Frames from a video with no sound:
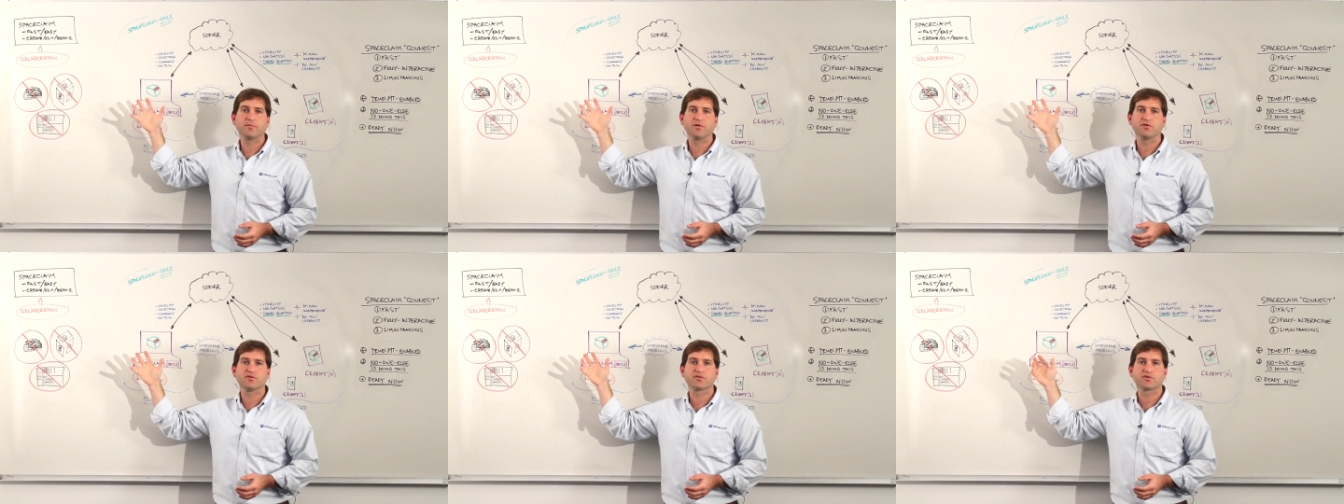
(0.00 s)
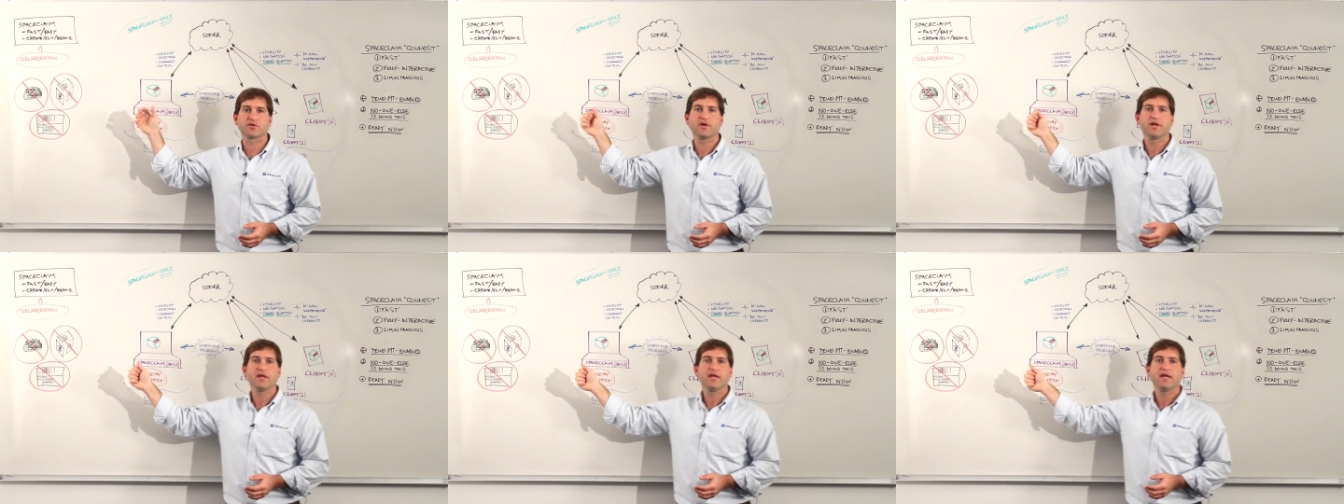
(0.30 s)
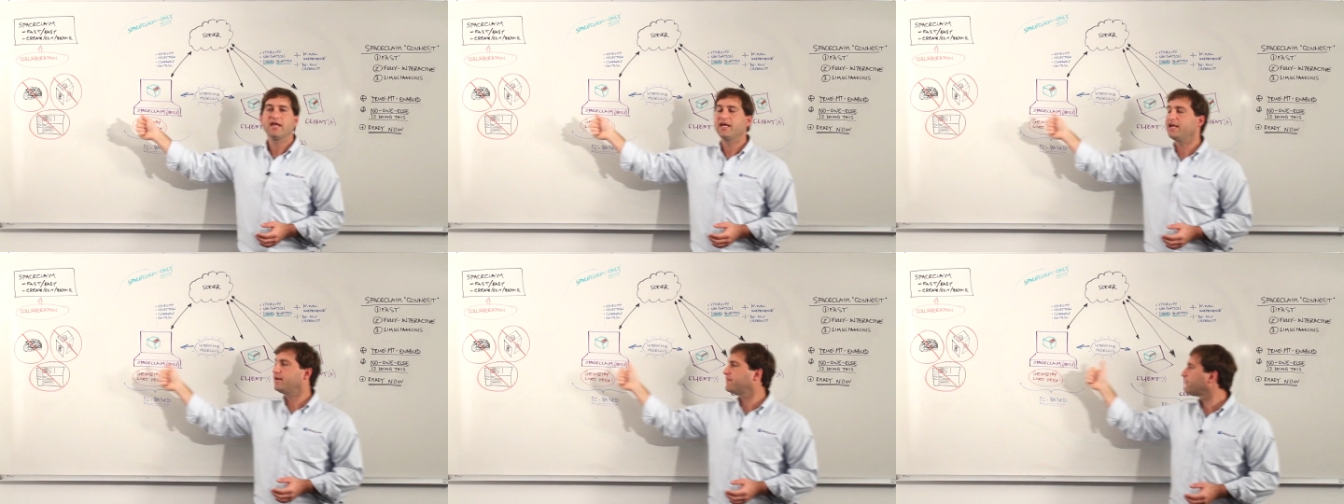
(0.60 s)
user
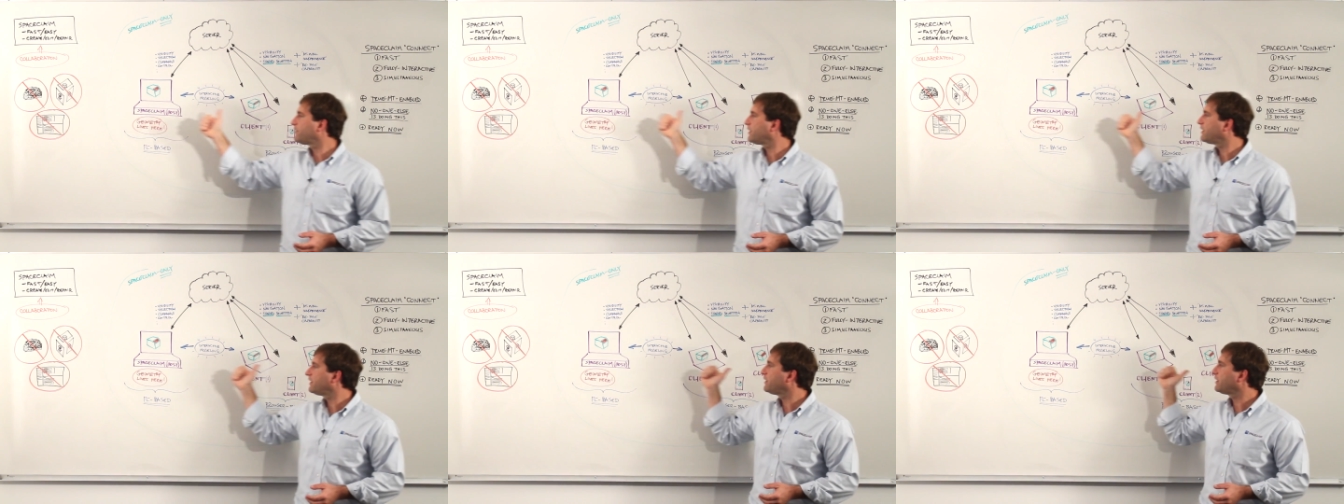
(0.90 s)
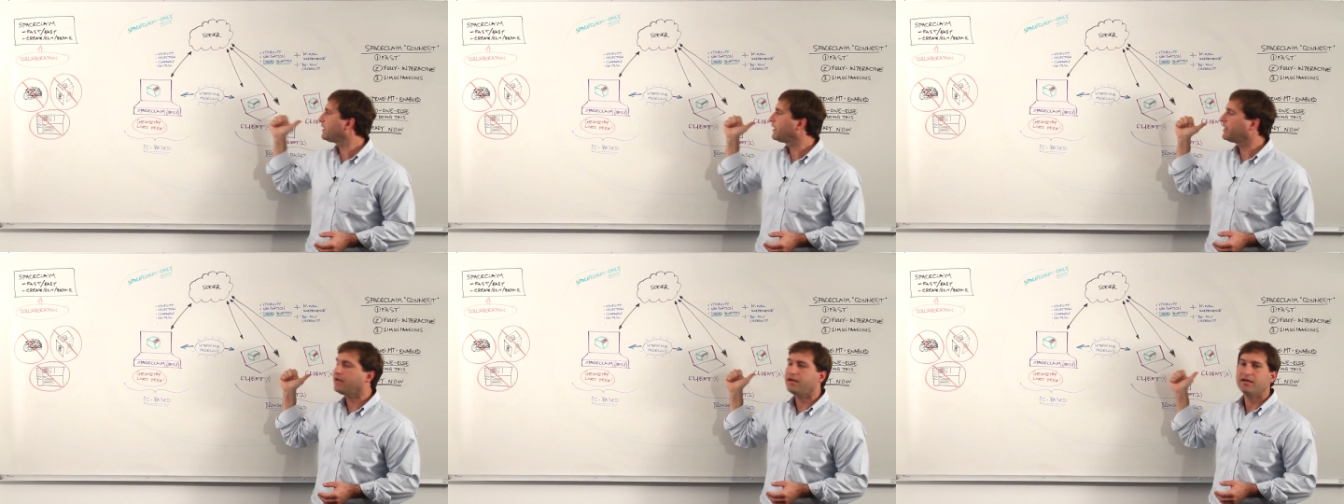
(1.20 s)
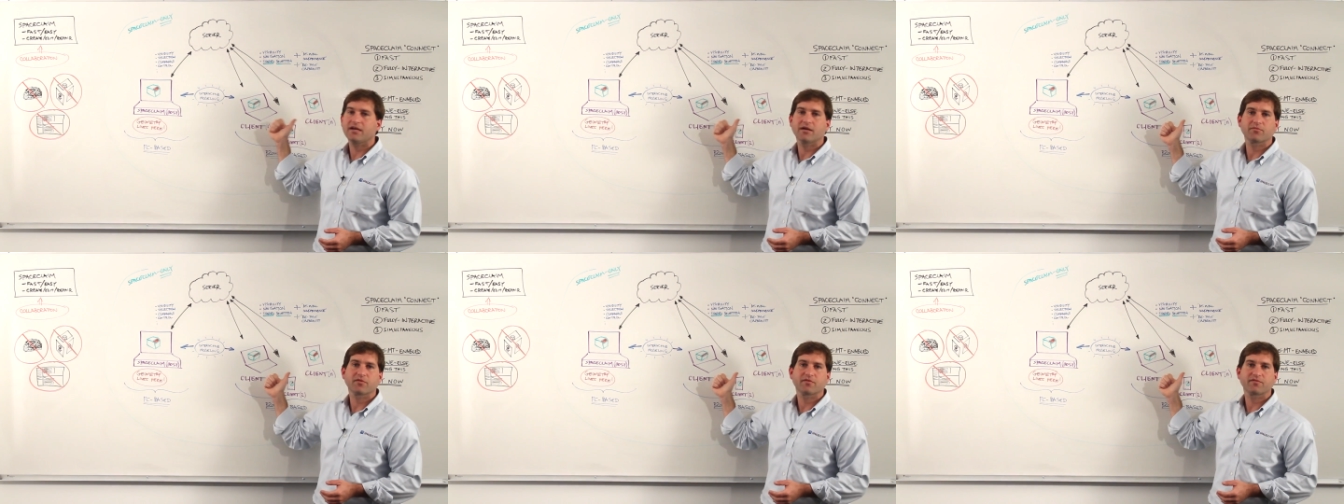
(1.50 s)
inviting any
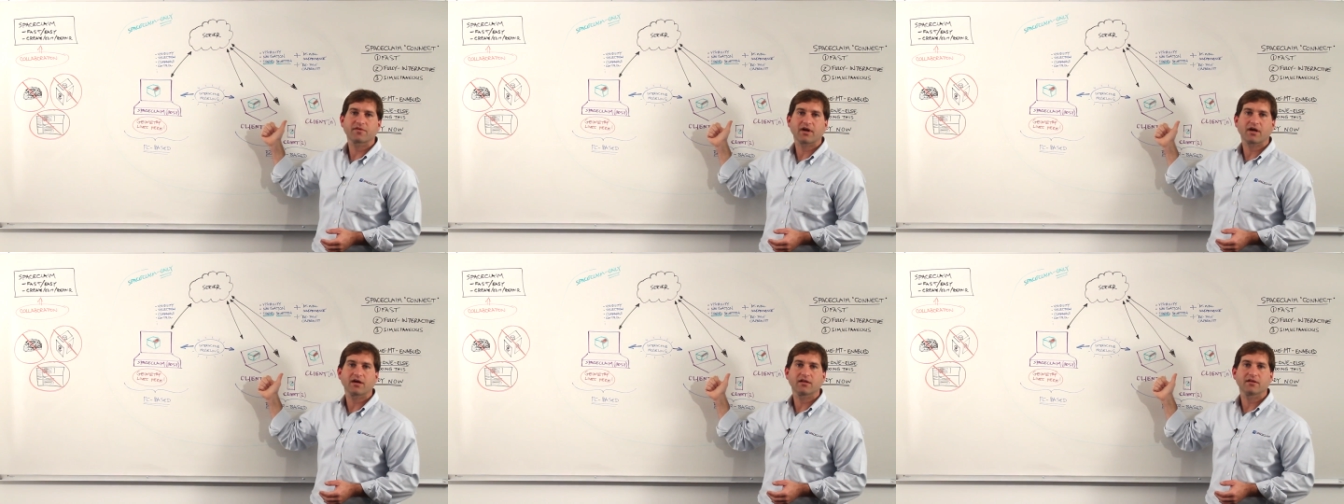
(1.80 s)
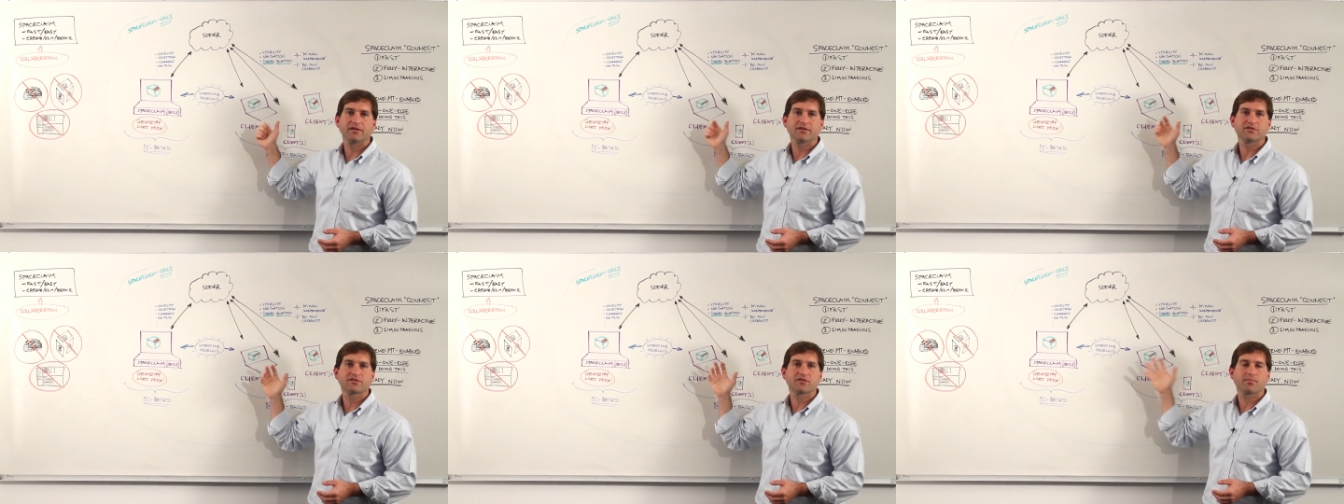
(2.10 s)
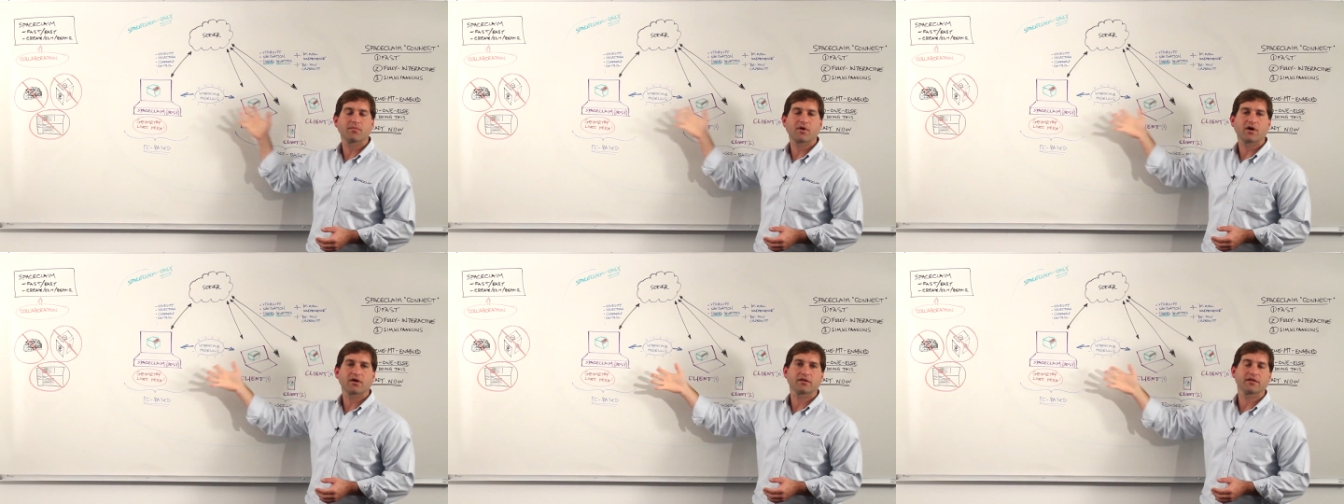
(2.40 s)
number of colleagues to
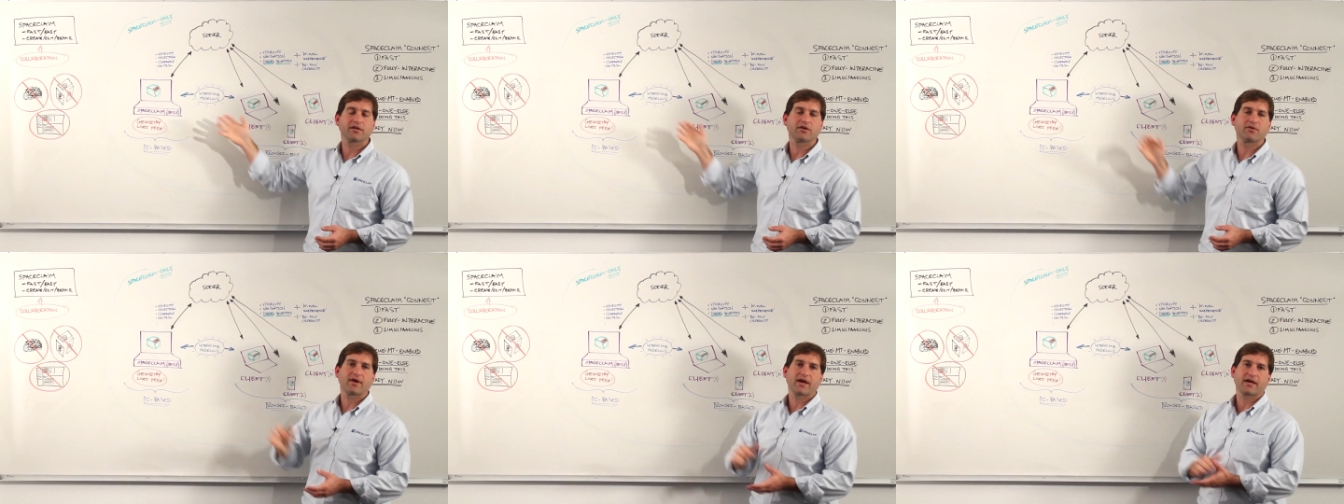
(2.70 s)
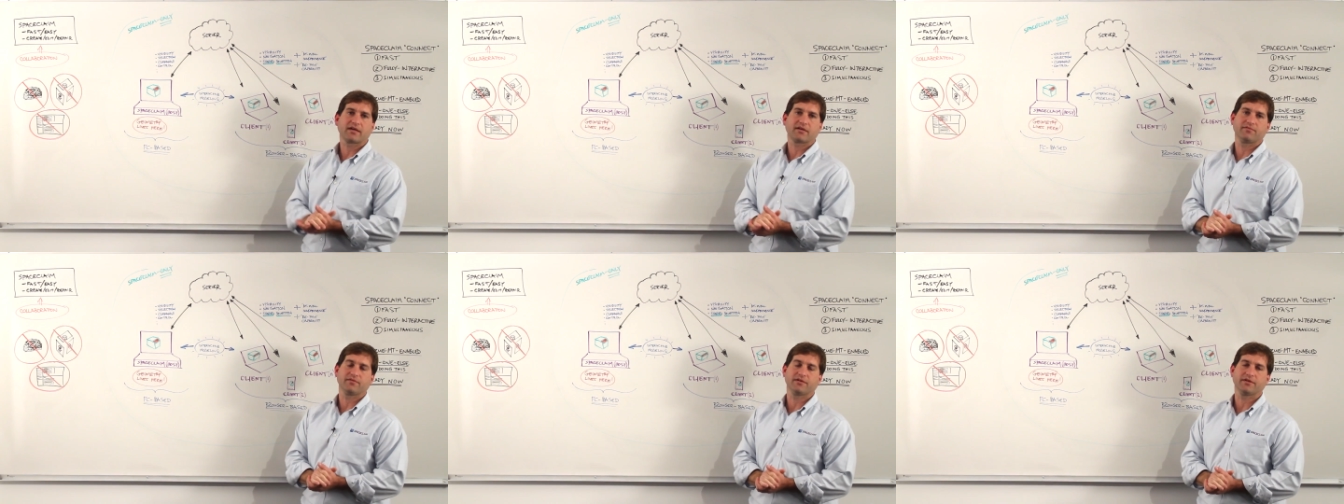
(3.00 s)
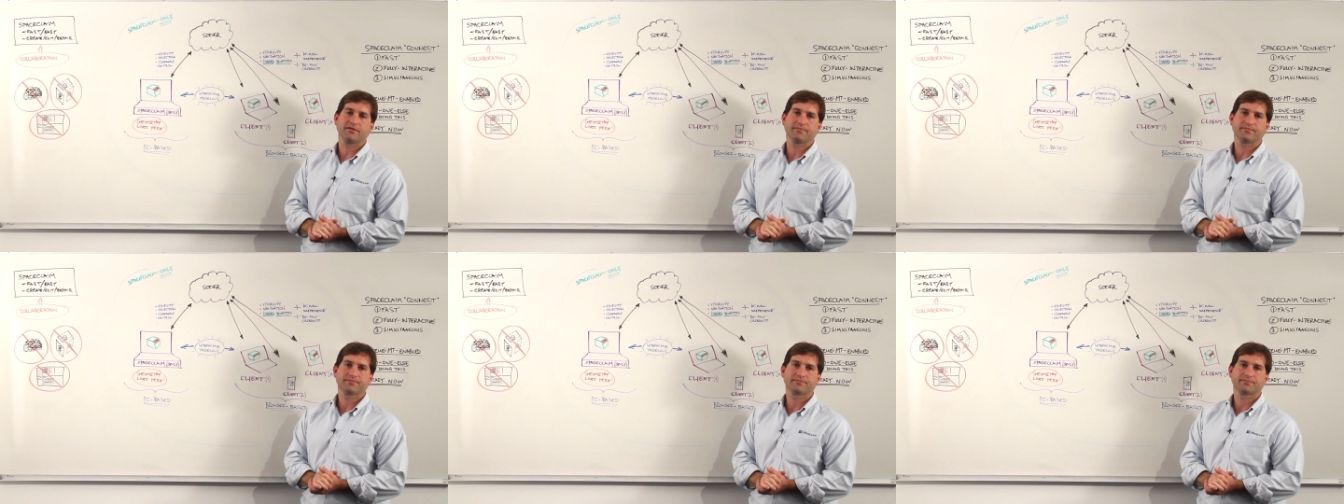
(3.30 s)
model interactively.